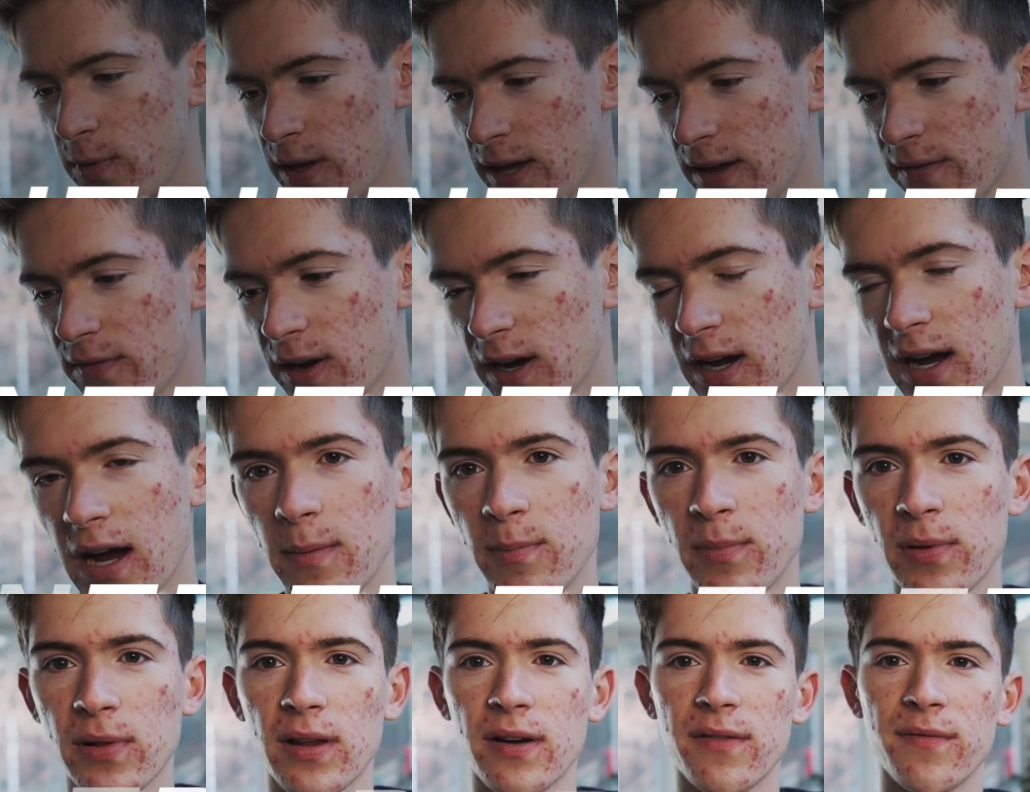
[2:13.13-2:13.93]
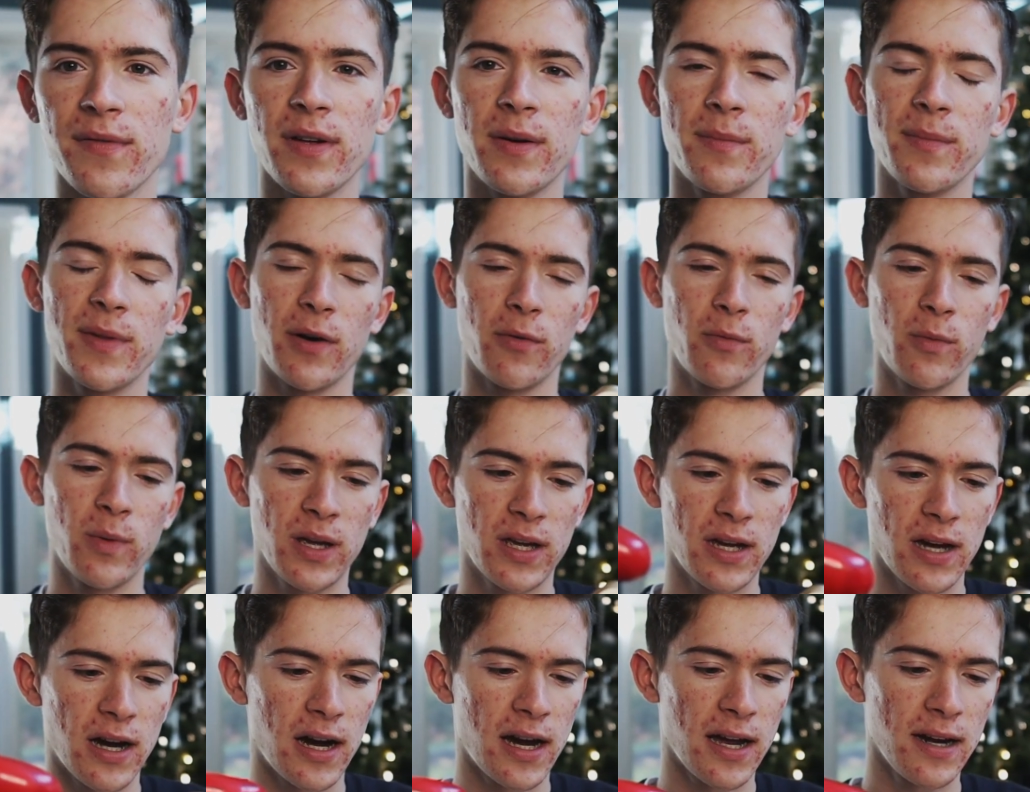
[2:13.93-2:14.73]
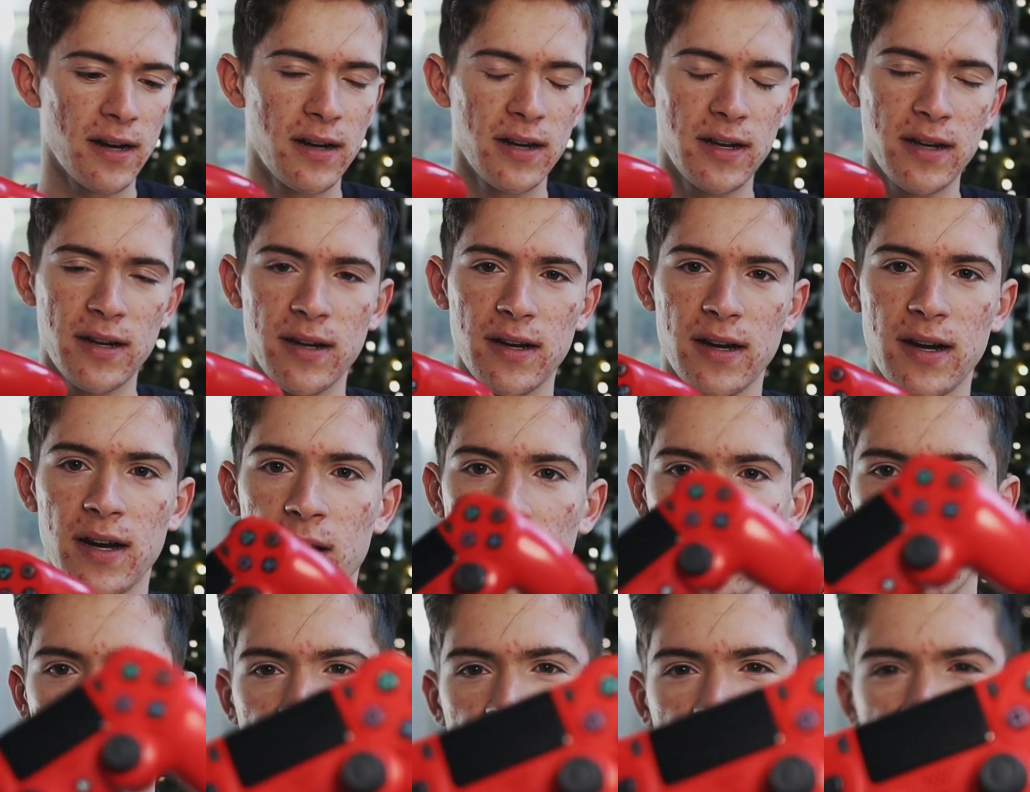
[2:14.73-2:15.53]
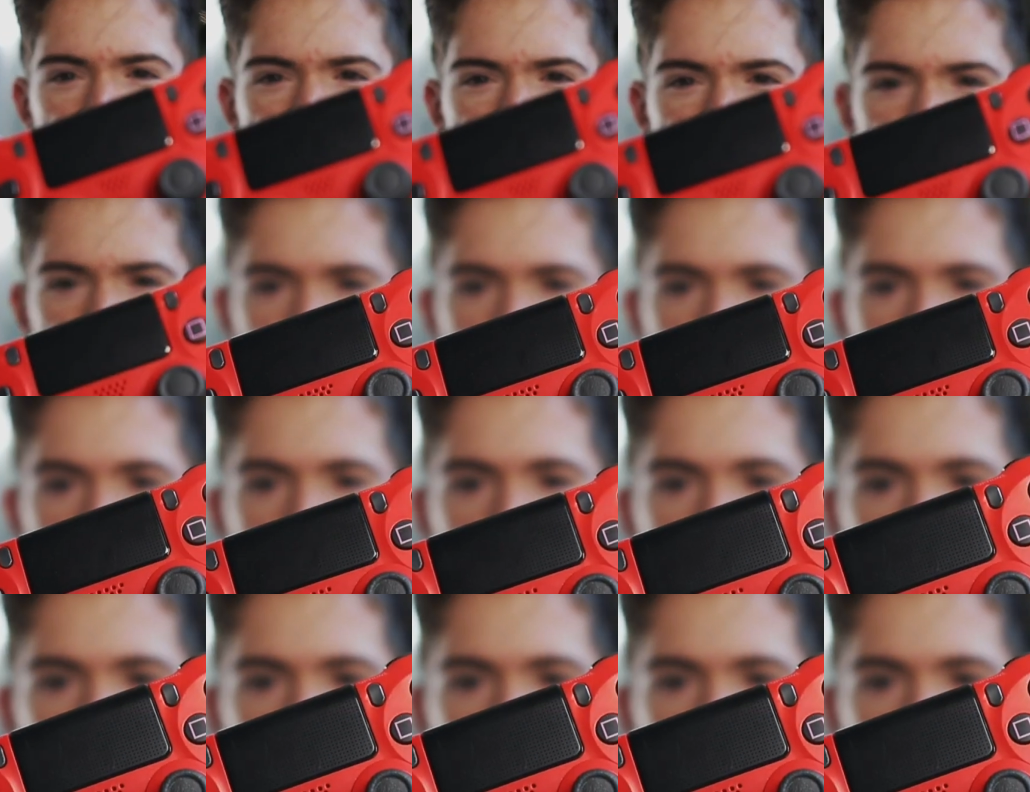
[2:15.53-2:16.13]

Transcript: We have a couple of them that we got. We got this red